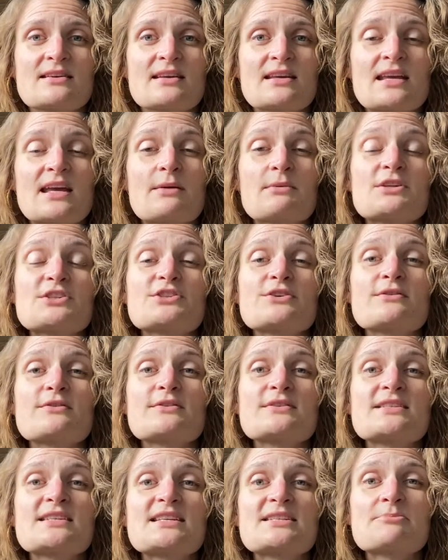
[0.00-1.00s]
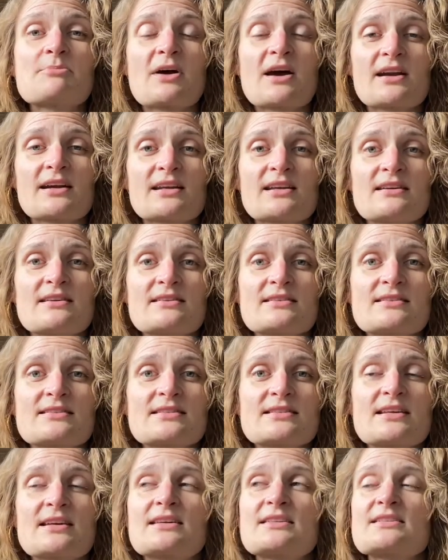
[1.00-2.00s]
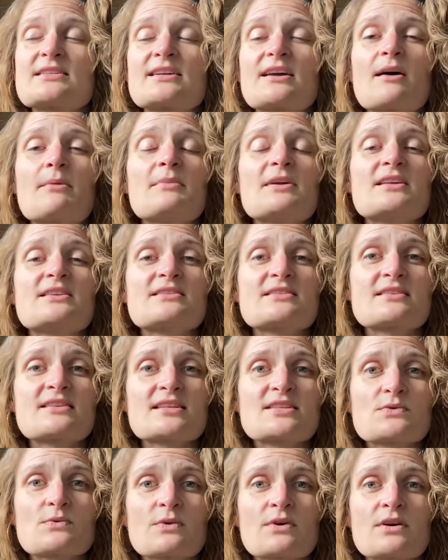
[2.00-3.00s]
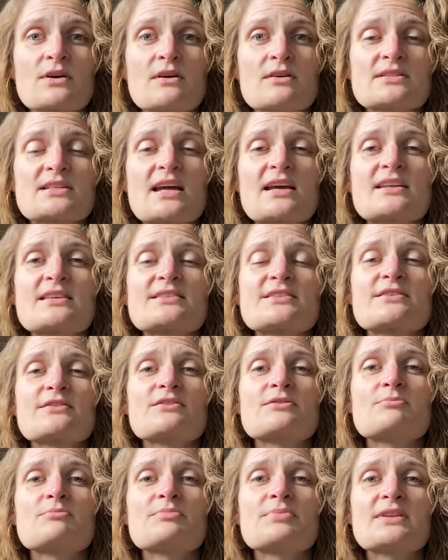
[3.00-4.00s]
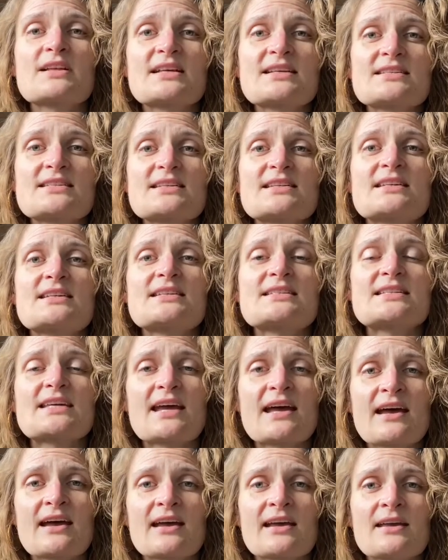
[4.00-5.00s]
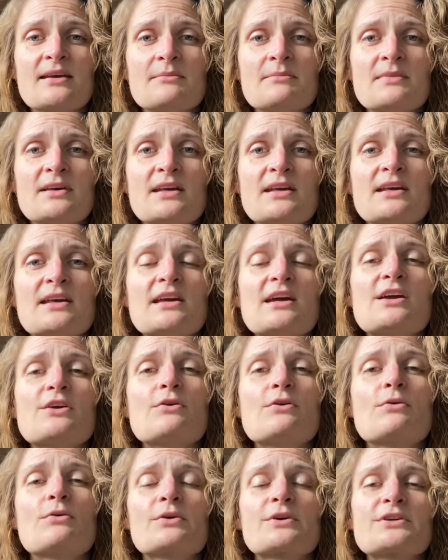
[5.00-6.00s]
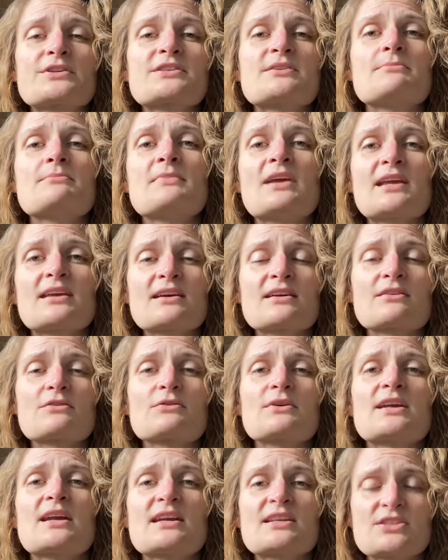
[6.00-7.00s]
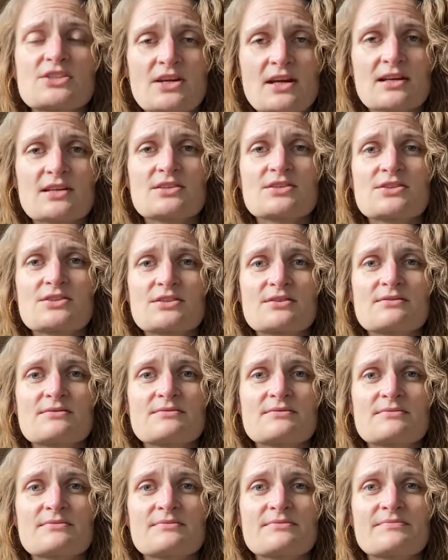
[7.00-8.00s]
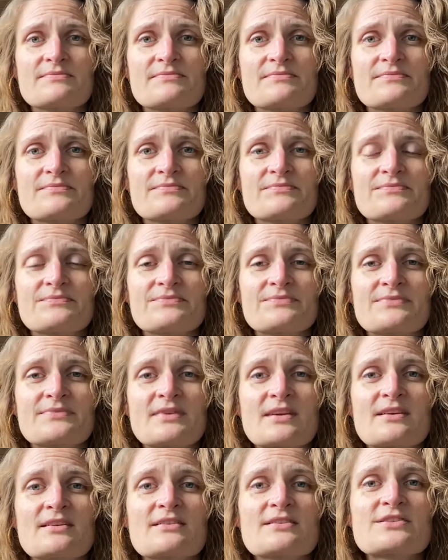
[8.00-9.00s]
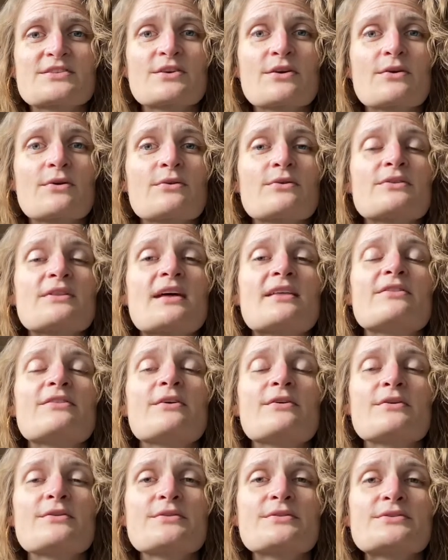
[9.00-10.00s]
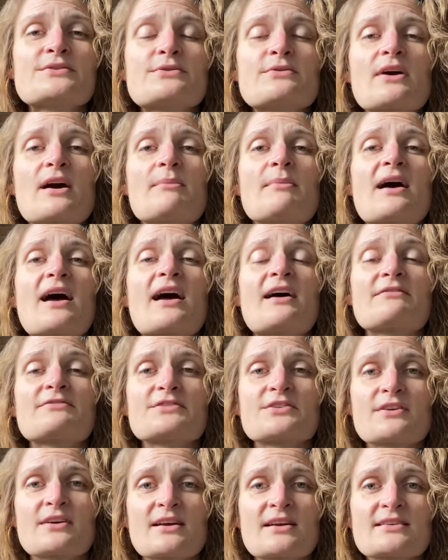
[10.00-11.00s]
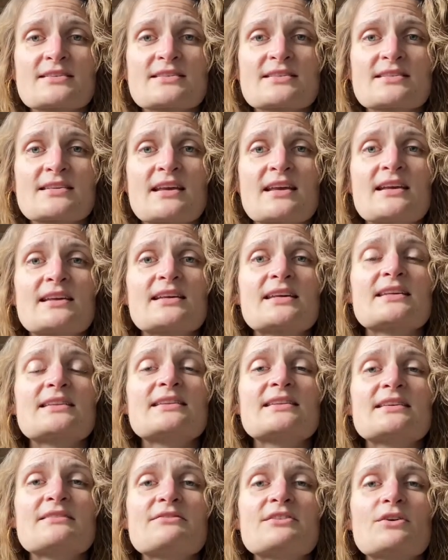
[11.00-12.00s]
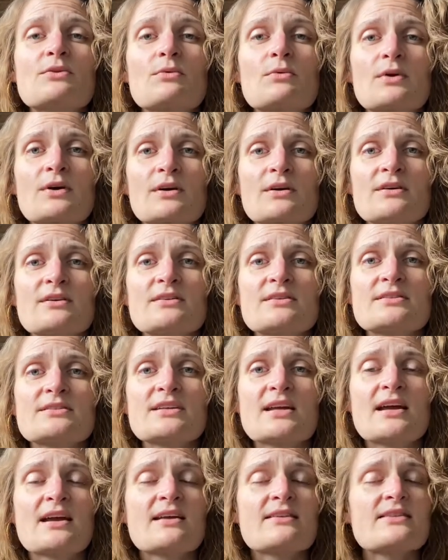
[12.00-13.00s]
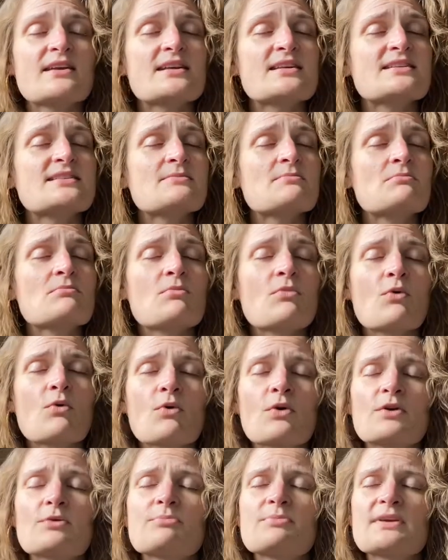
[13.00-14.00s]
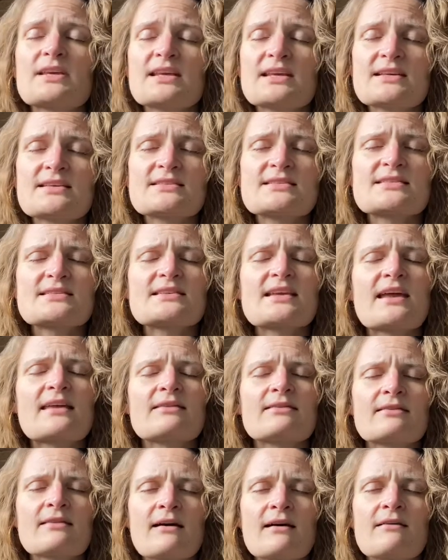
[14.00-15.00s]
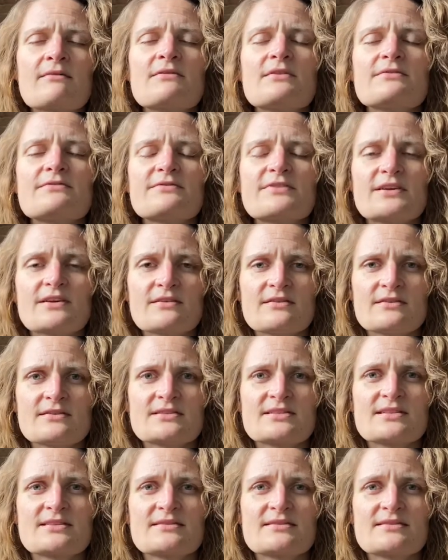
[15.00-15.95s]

And we chose these bodies to come into this world at a certain place in a time in order to make and create change. So that those who come after us can live in a world that is more peace and love filled.